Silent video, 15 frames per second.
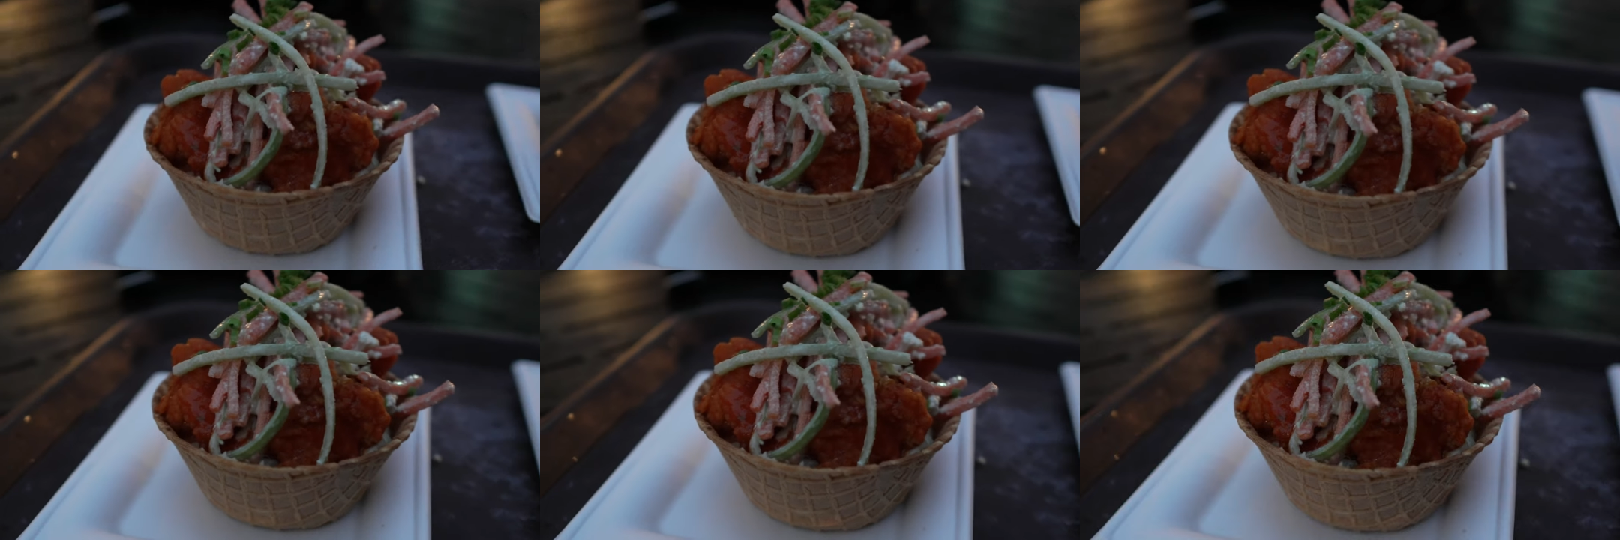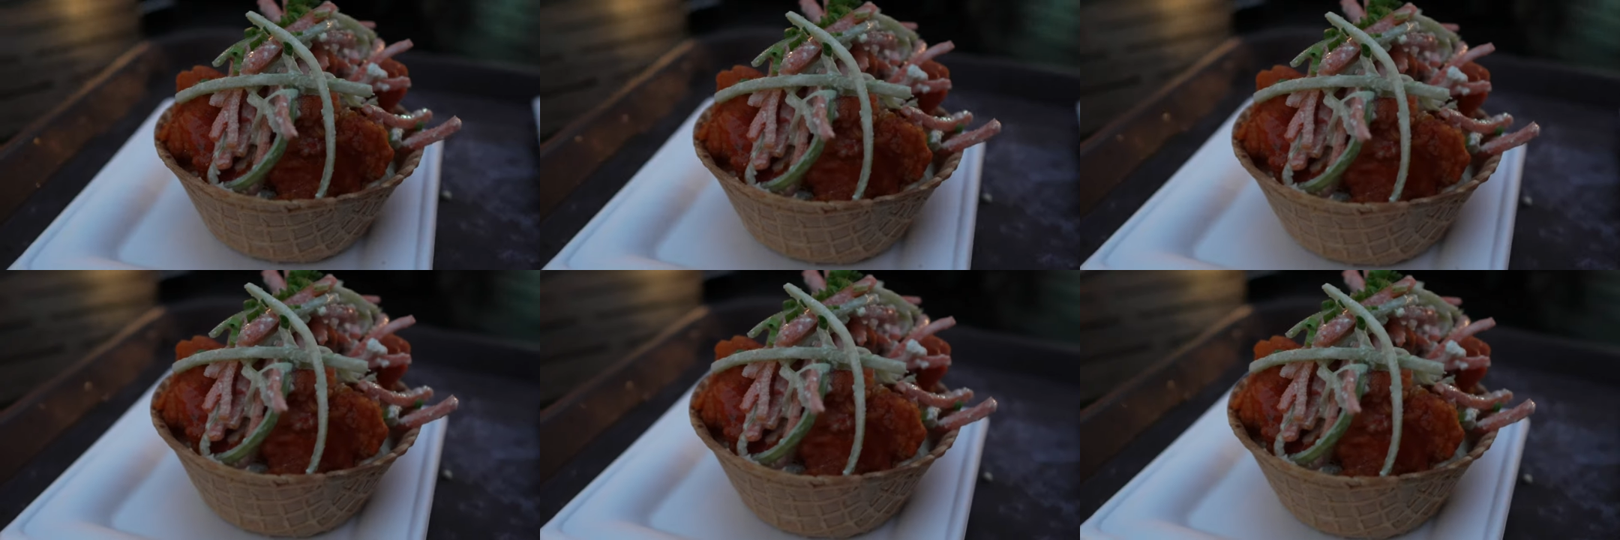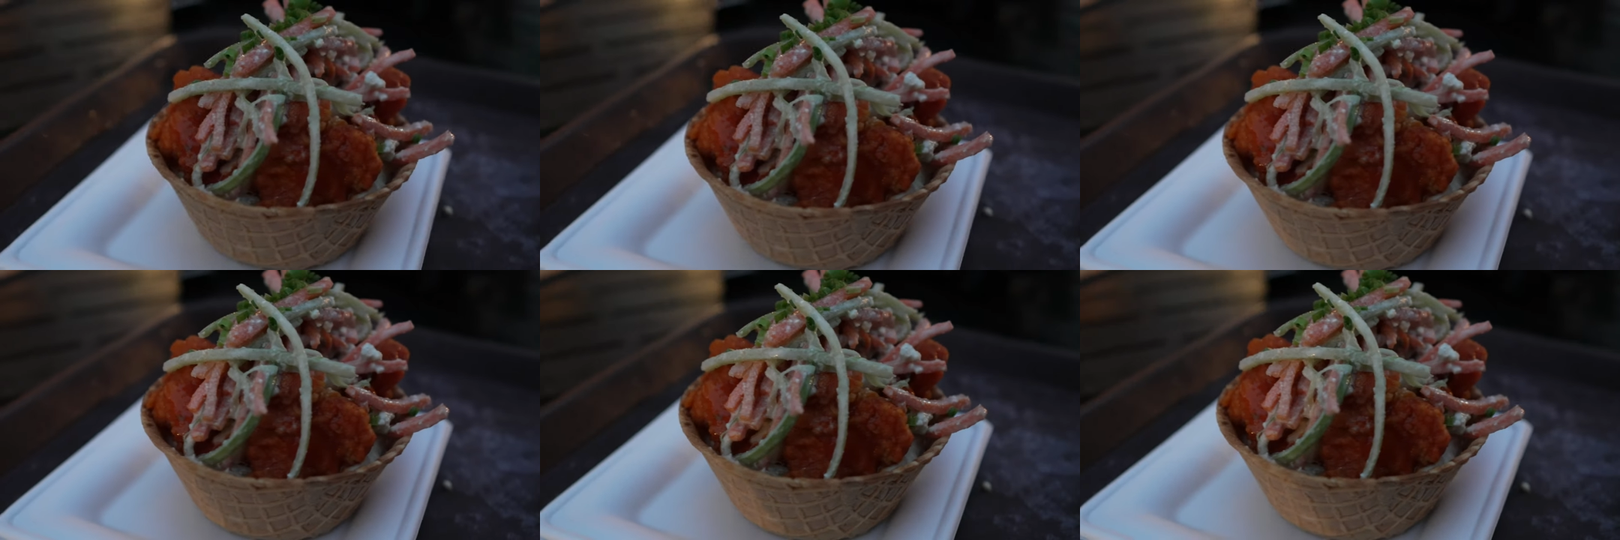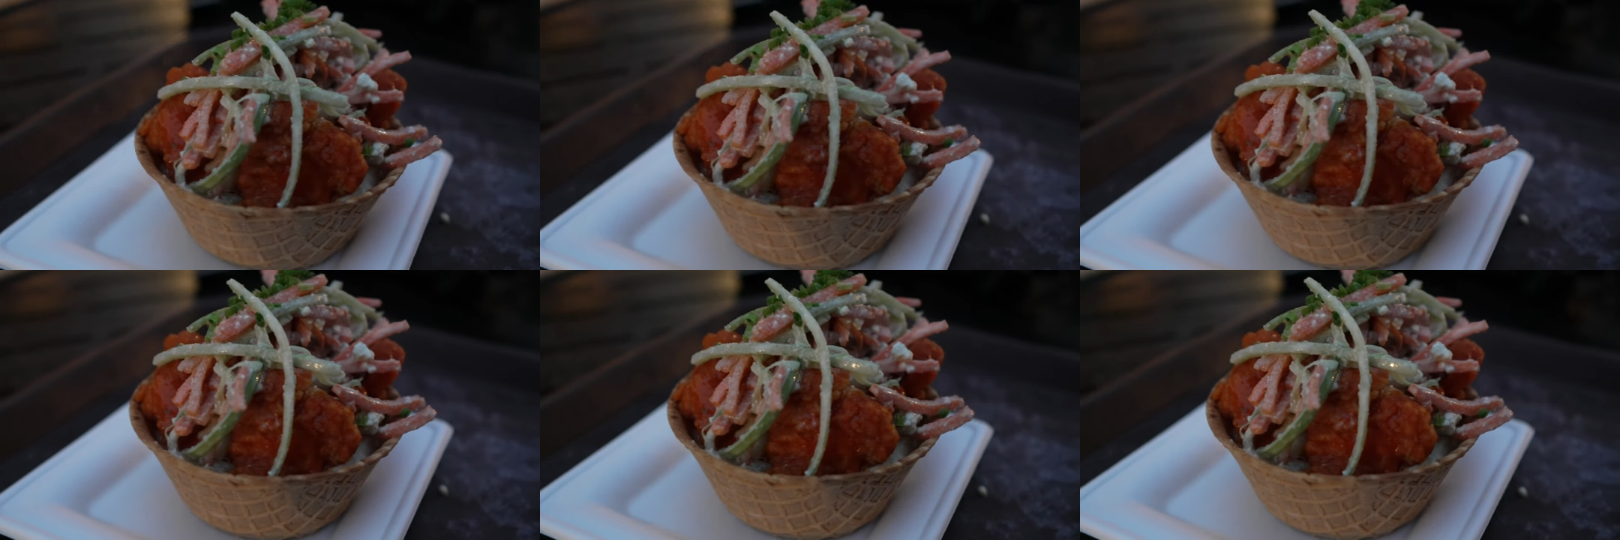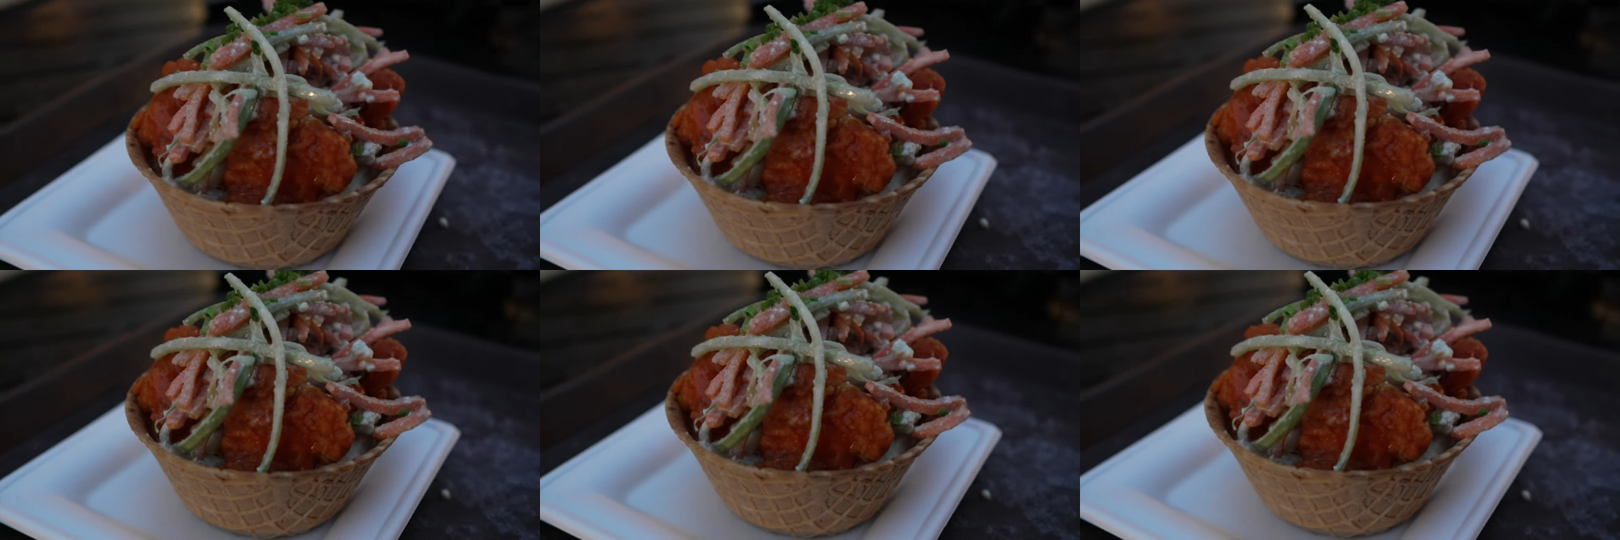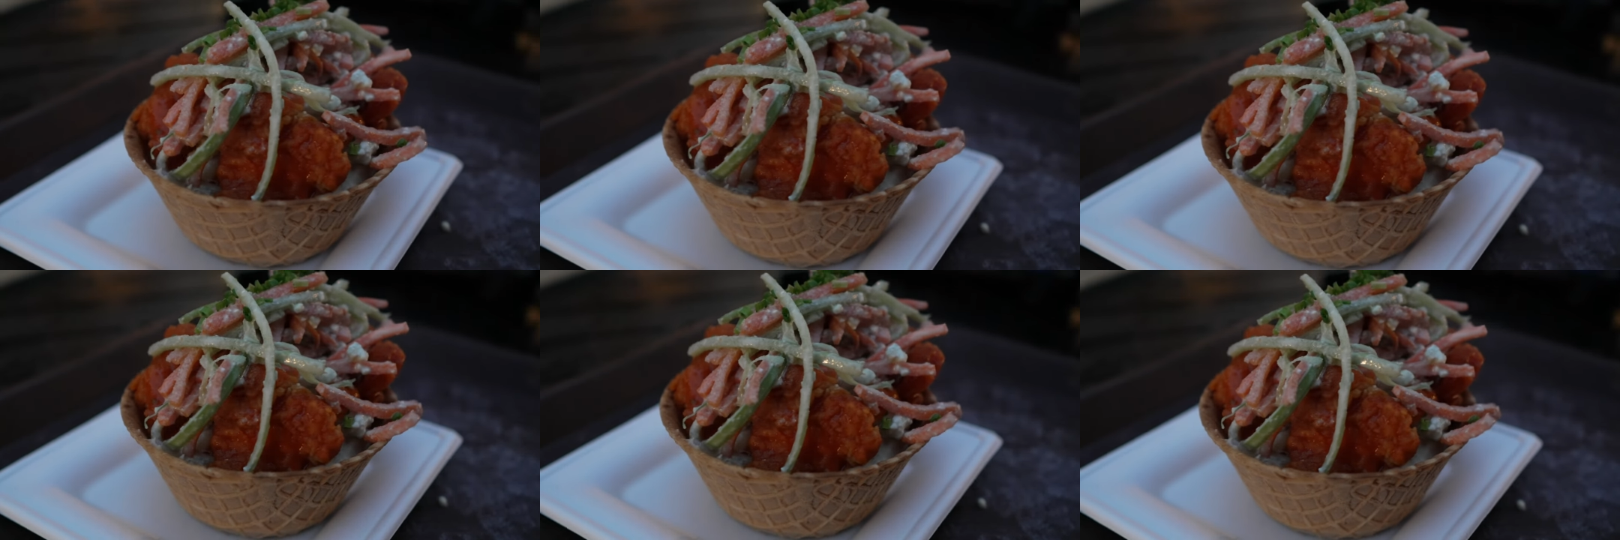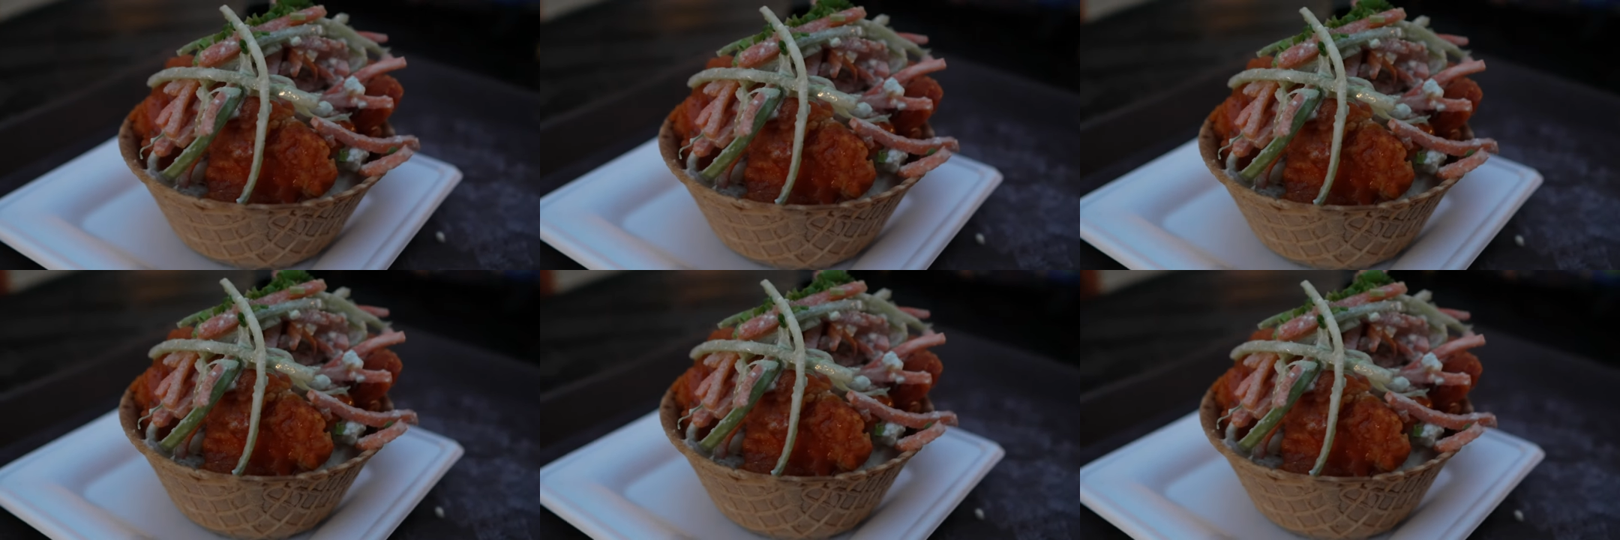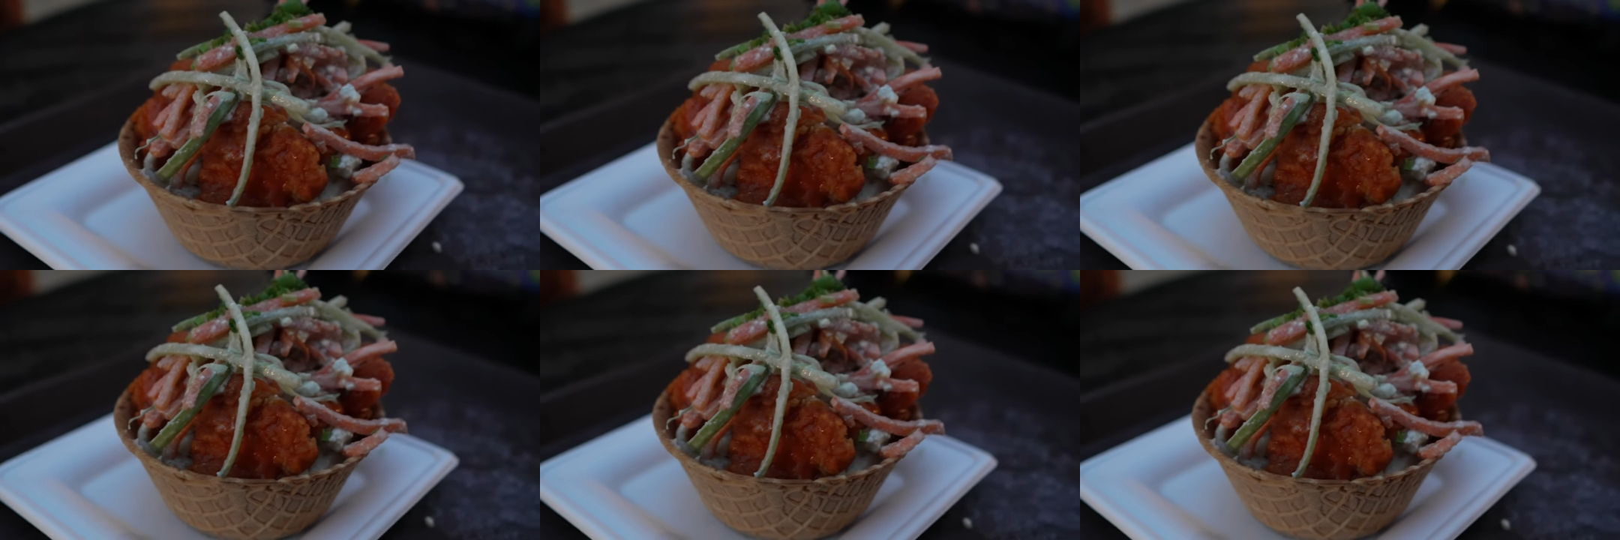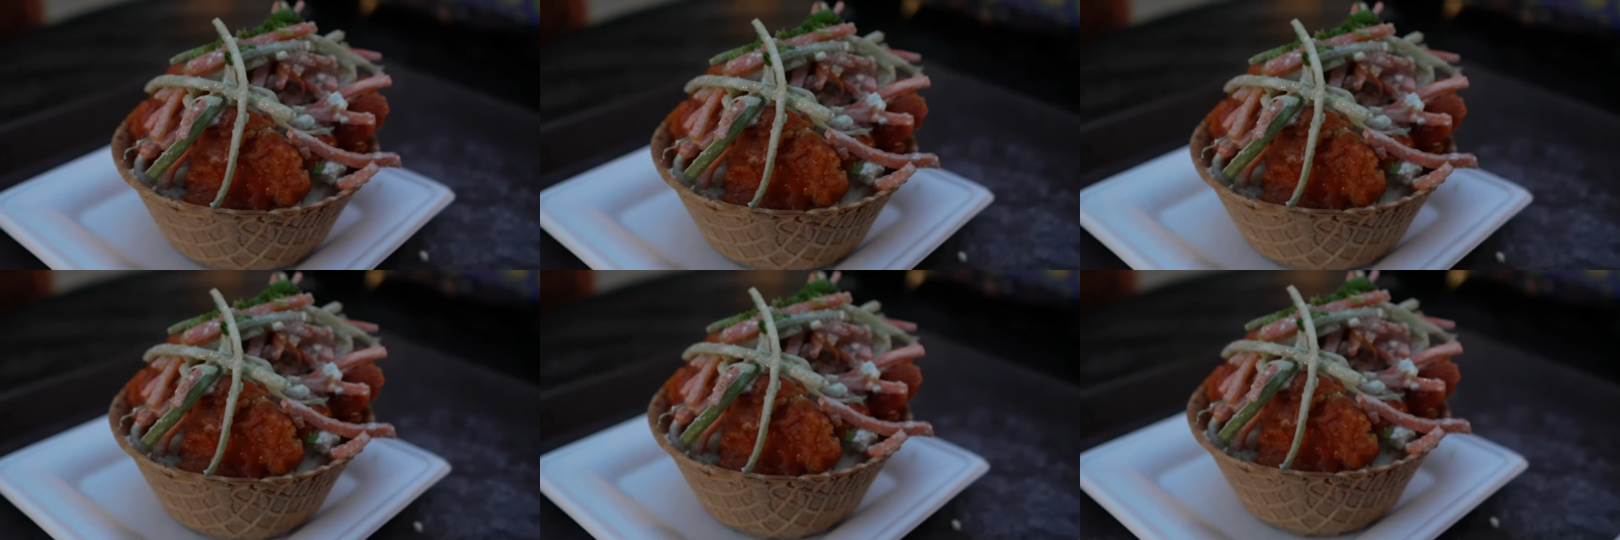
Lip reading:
No face is visible, so there are no lips to read.